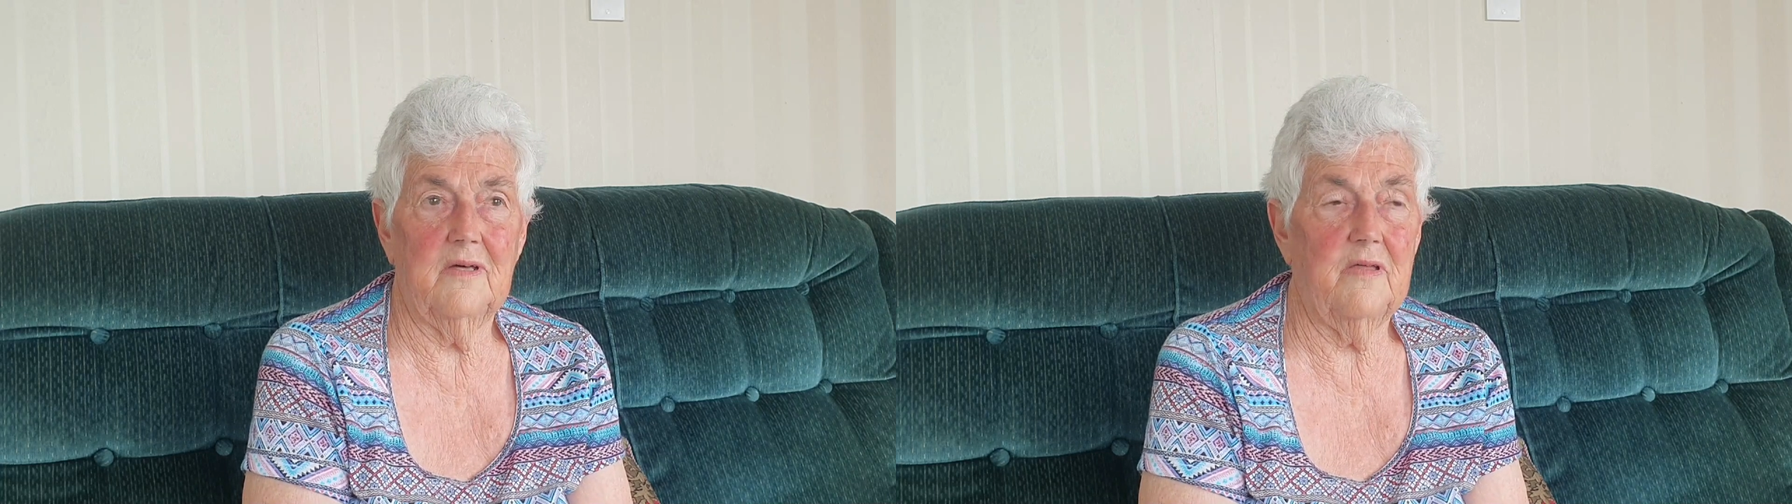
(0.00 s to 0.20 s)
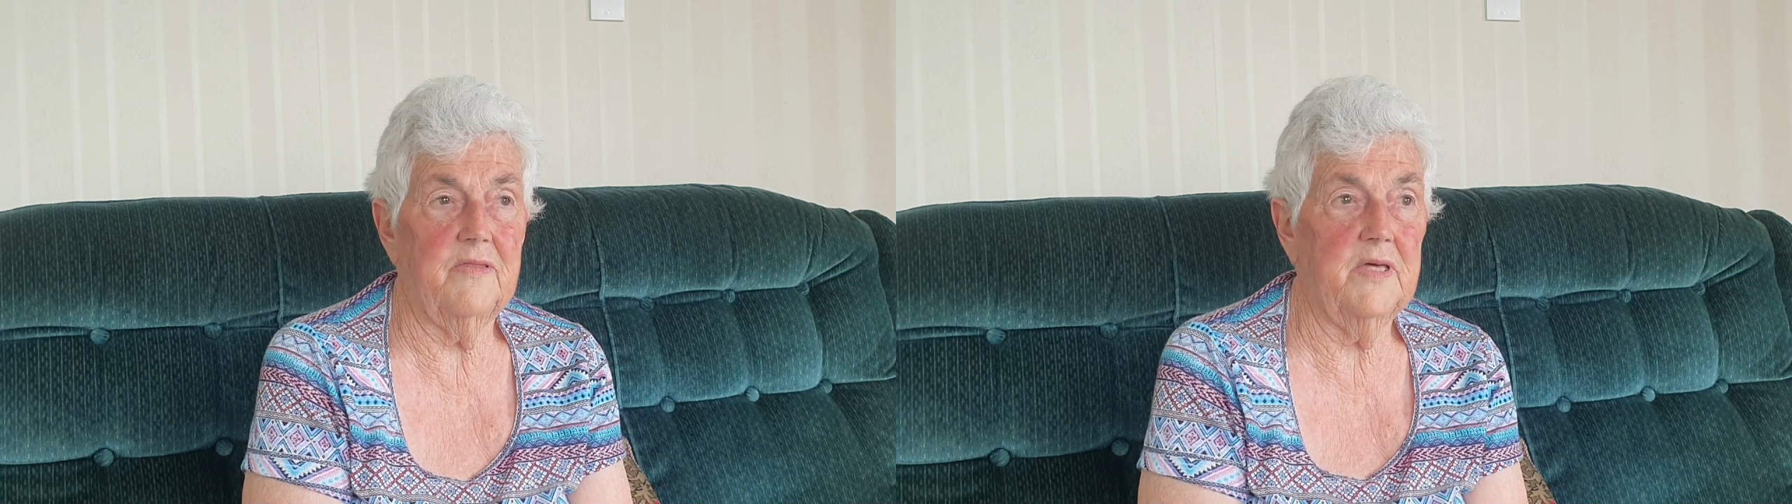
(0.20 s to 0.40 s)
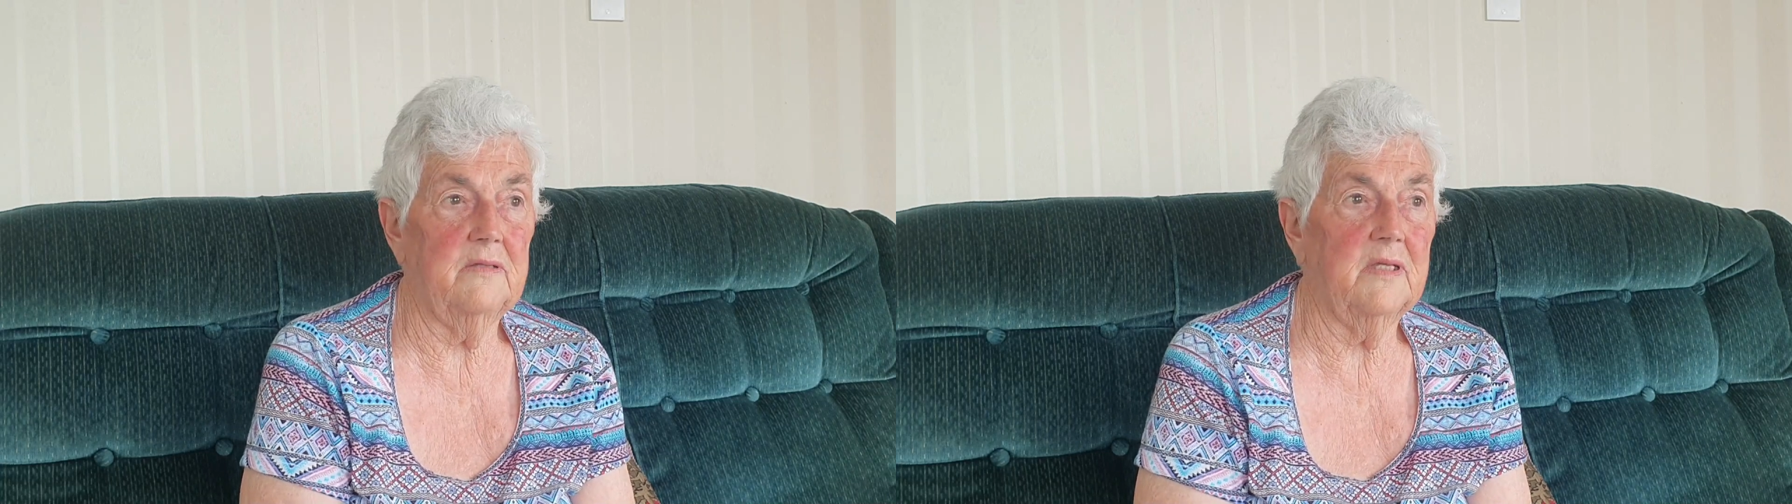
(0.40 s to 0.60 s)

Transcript: then